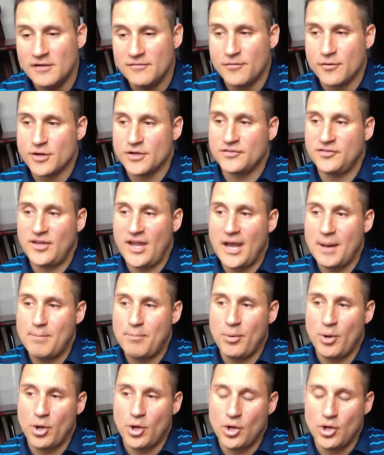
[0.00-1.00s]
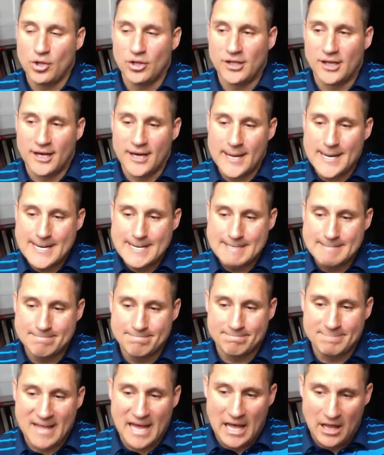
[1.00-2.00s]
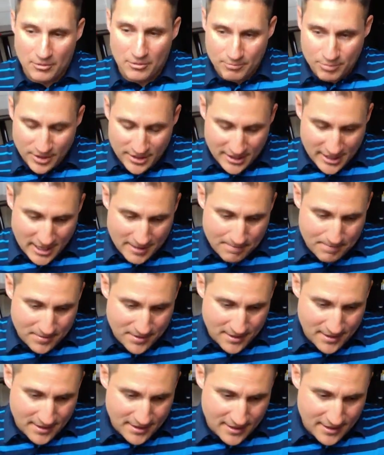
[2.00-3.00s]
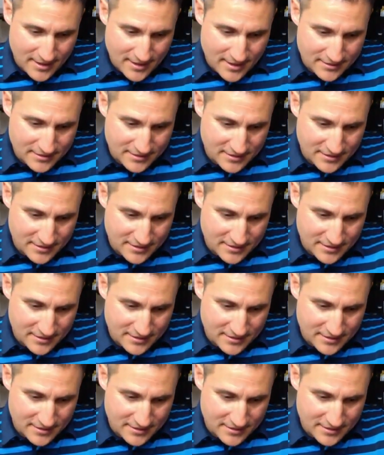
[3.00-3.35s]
For example, um, I'll bring up uh,